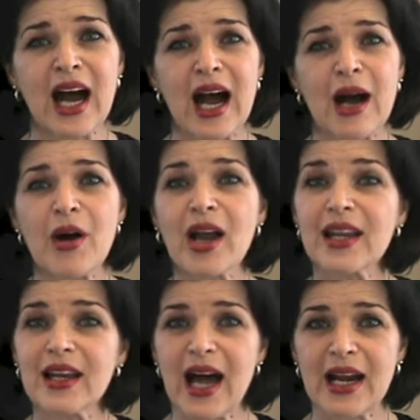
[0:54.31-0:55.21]
um, a
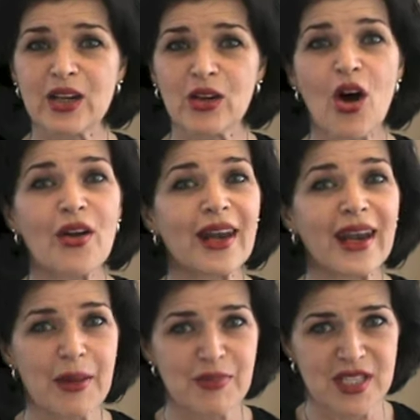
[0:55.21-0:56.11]
little article on
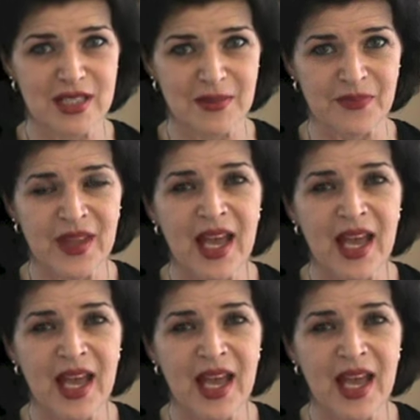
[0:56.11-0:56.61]
leptin